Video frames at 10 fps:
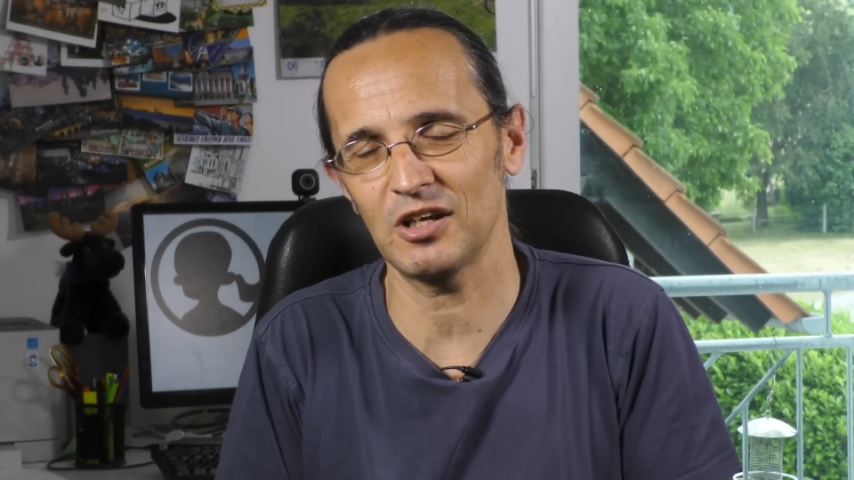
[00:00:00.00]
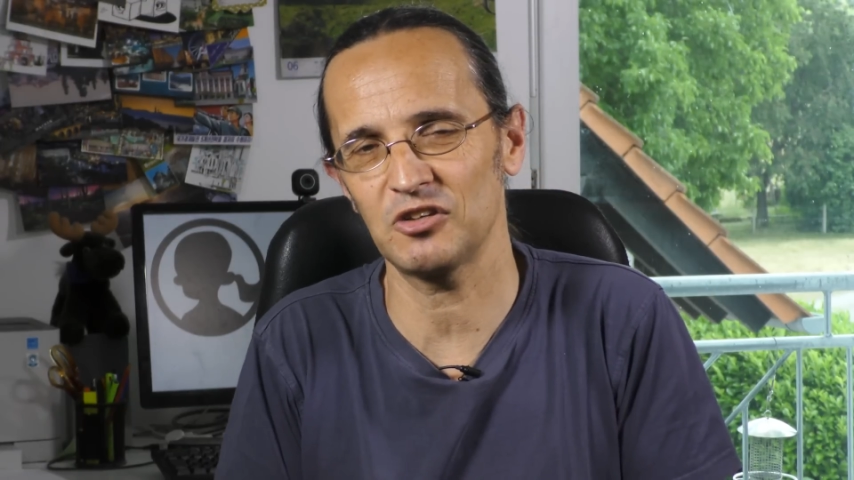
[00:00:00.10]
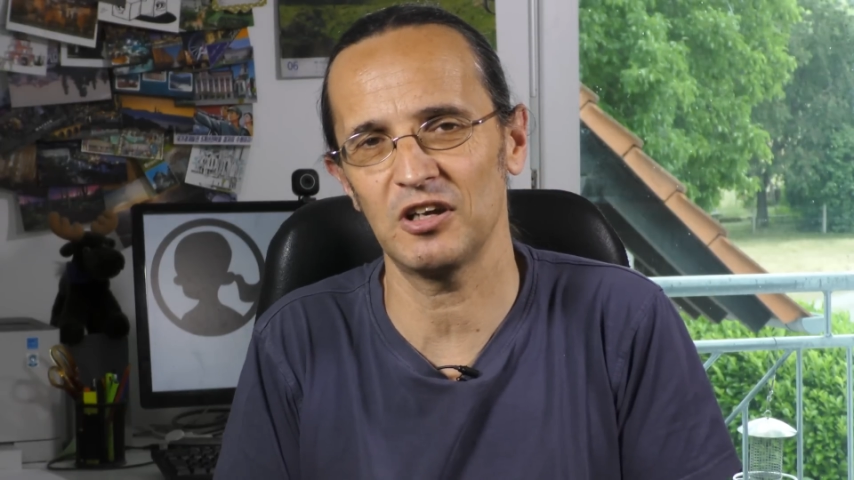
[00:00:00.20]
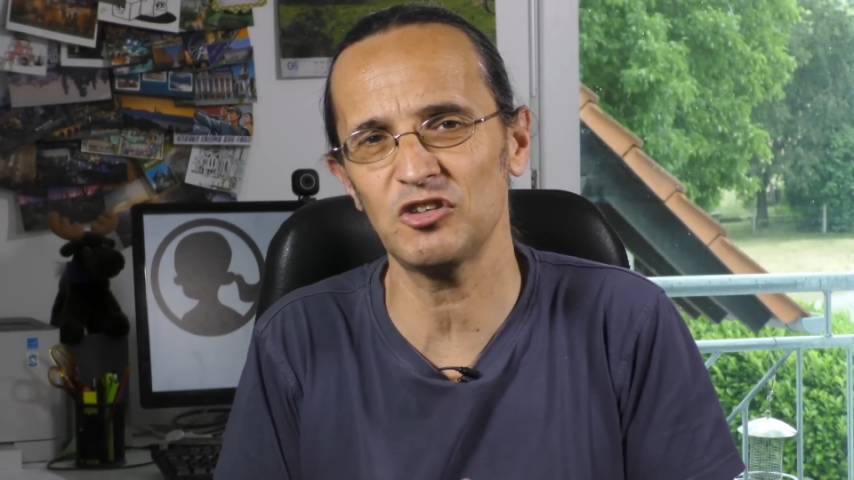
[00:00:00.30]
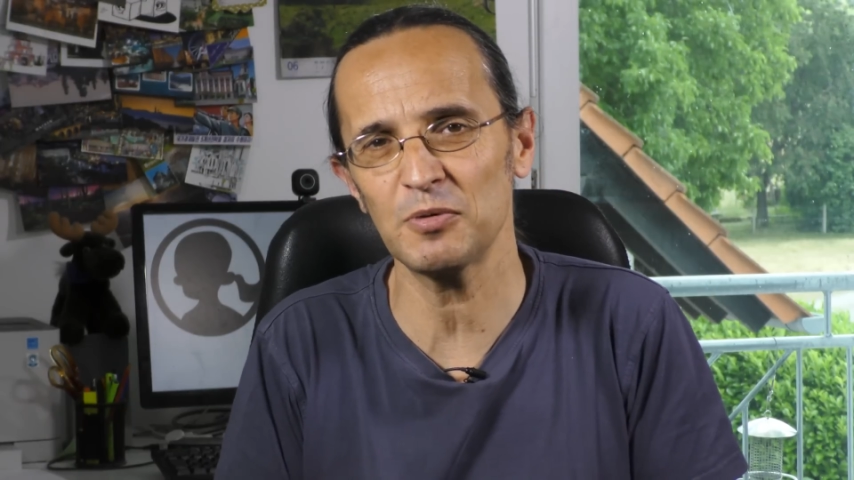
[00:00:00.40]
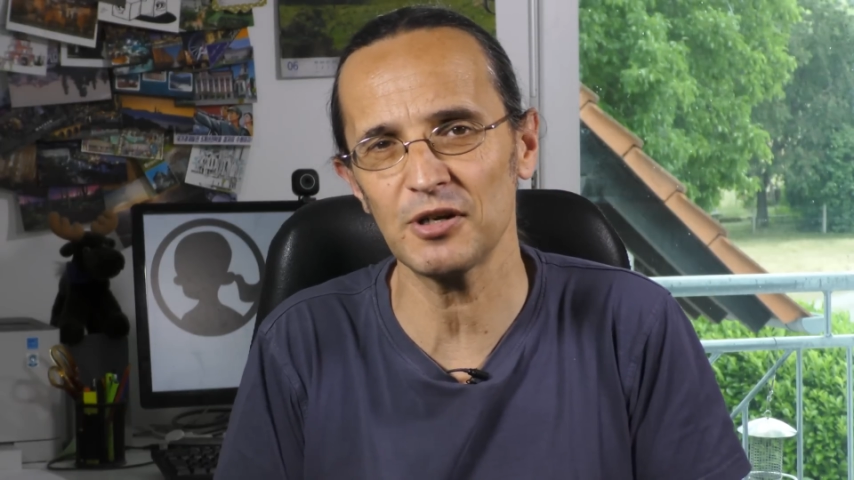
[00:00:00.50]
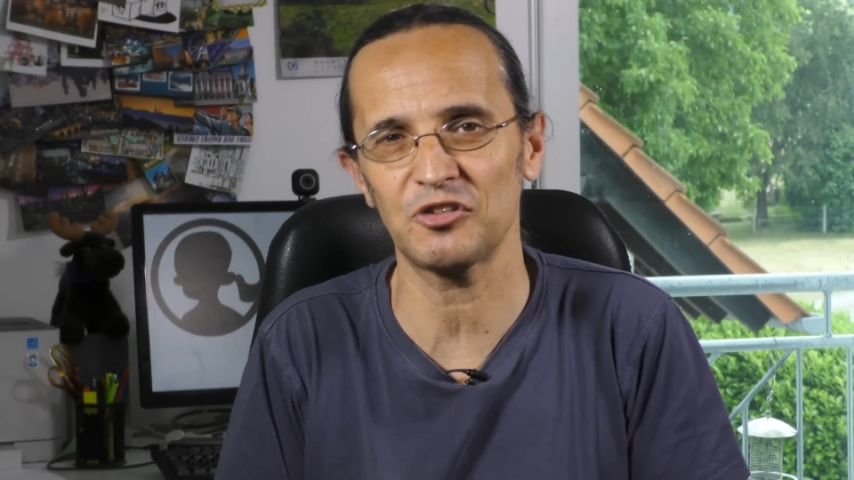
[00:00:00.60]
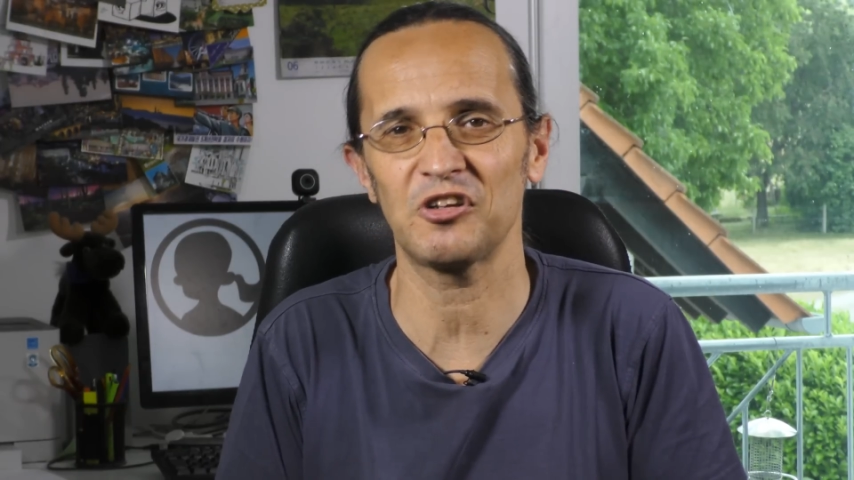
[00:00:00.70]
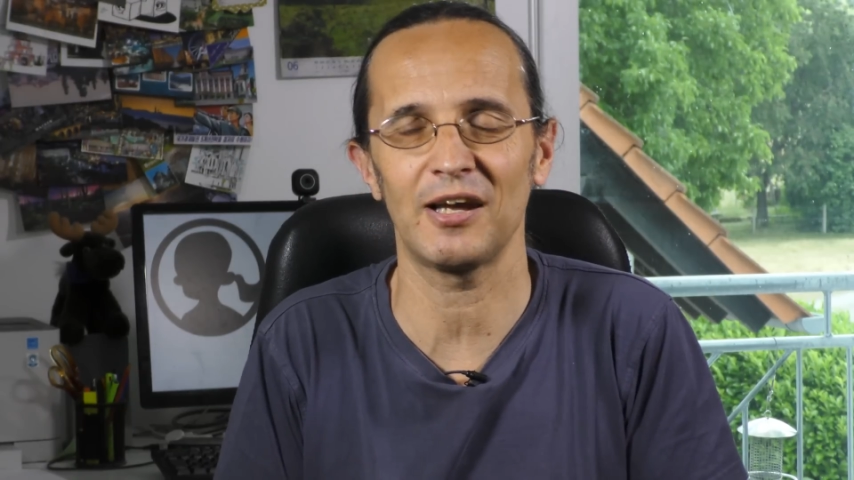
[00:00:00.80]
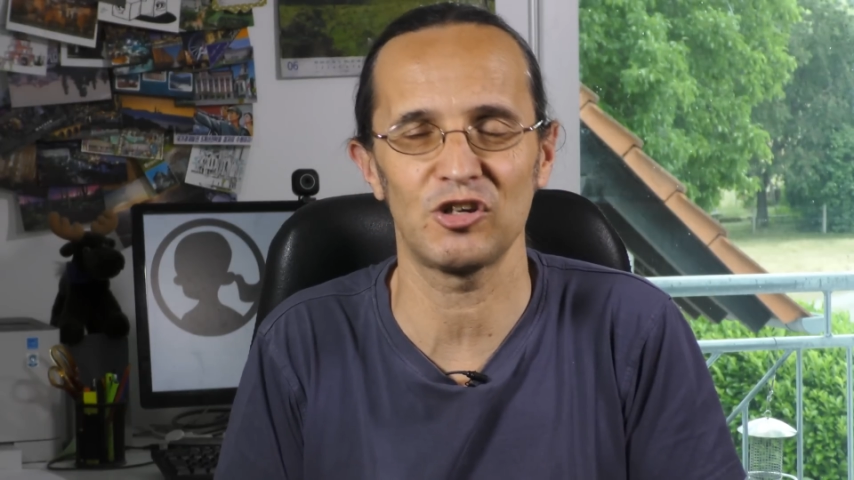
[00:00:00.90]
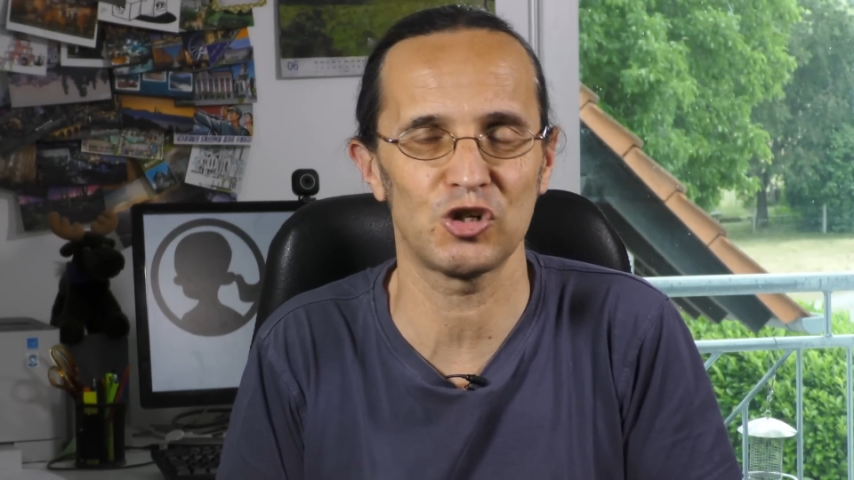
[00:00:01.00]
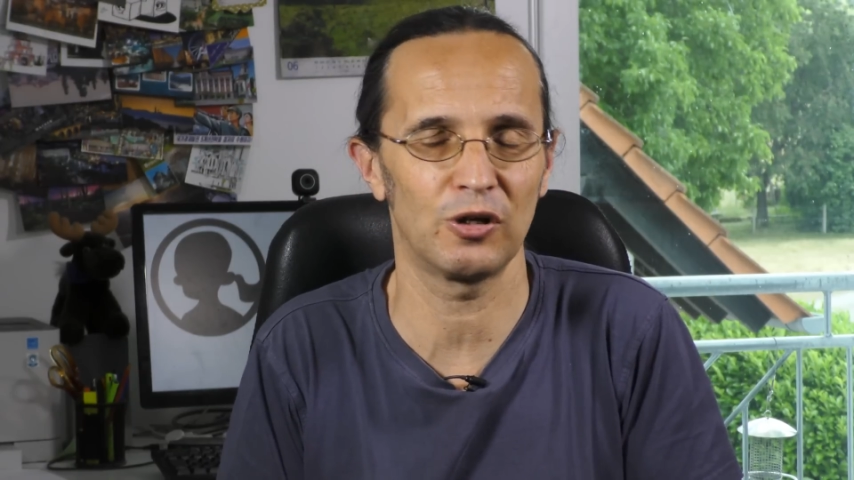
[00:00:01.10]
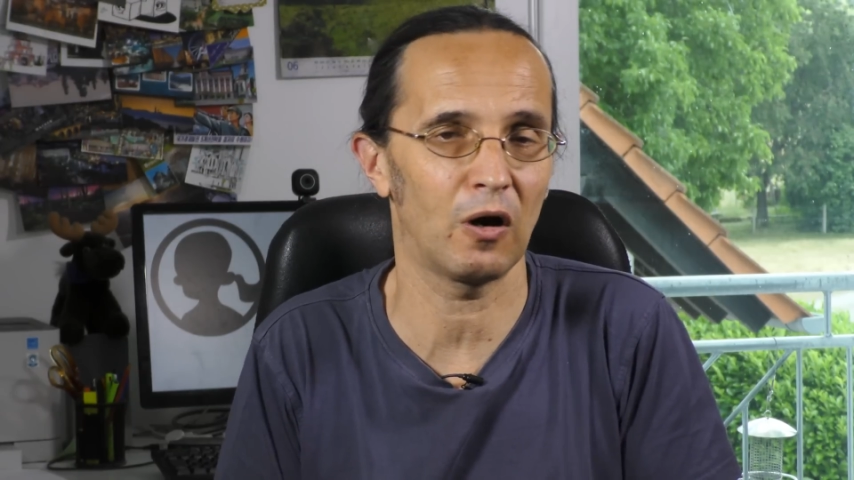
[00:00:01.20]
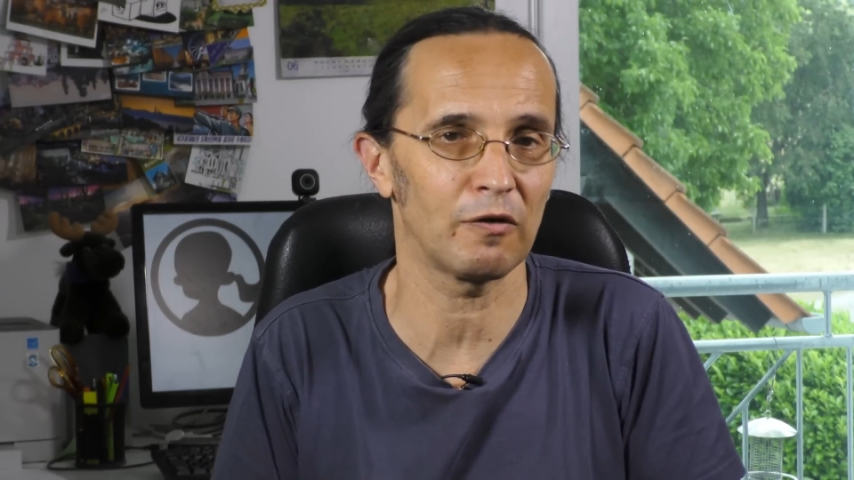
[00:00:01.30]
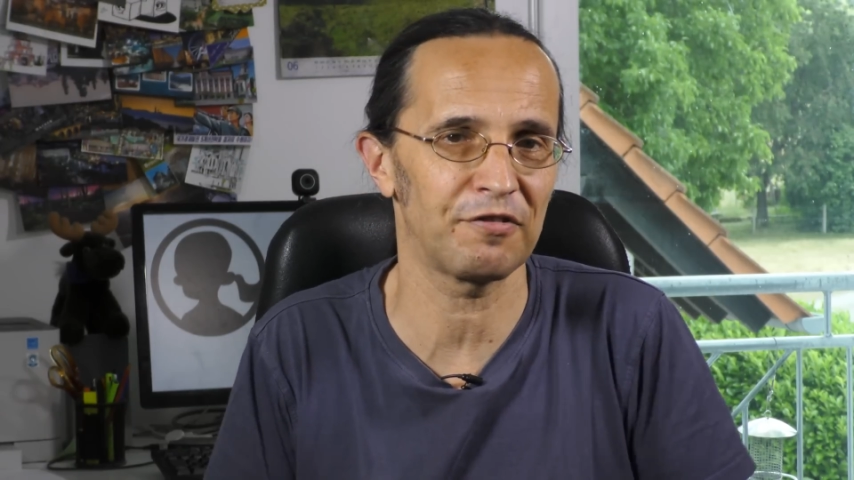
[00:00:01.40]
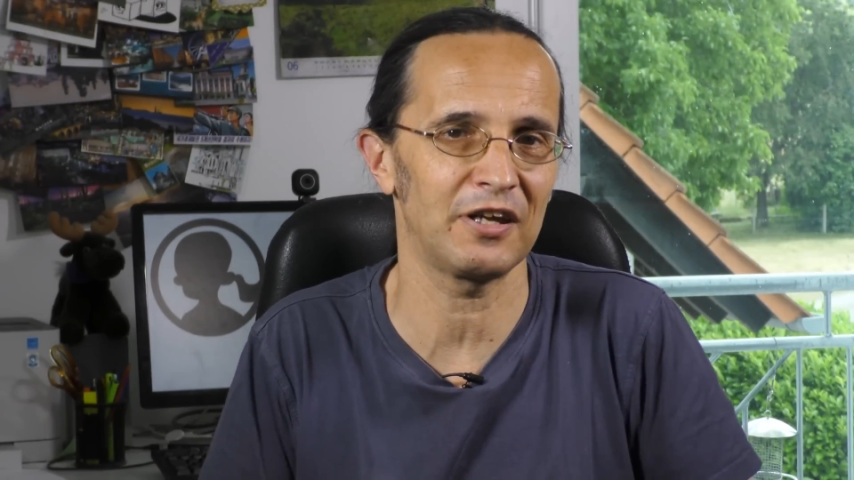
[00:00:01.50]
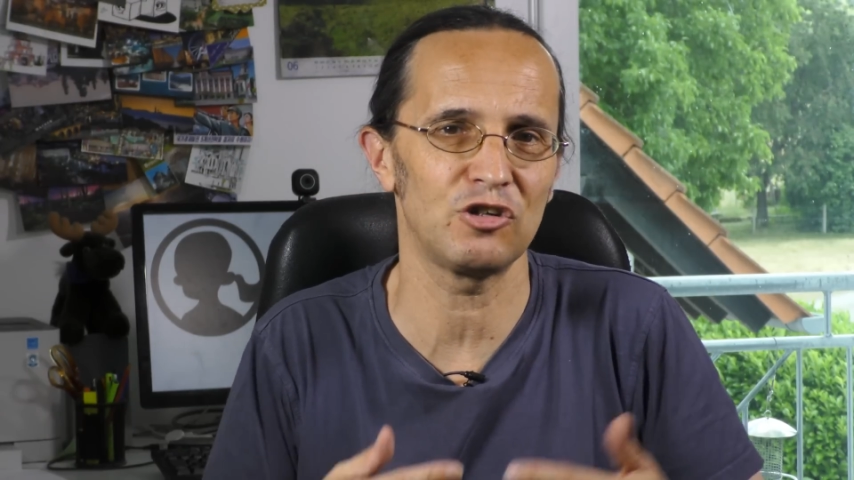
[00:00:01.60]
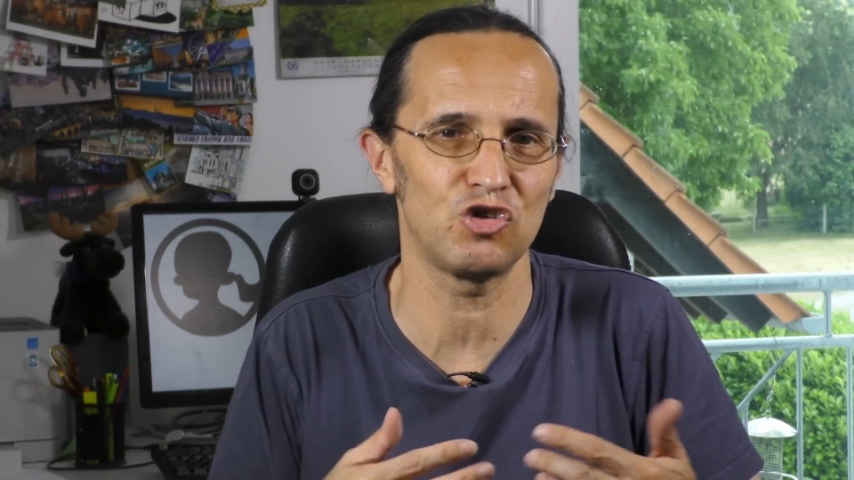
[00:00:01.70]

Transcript: is his pronunciation of the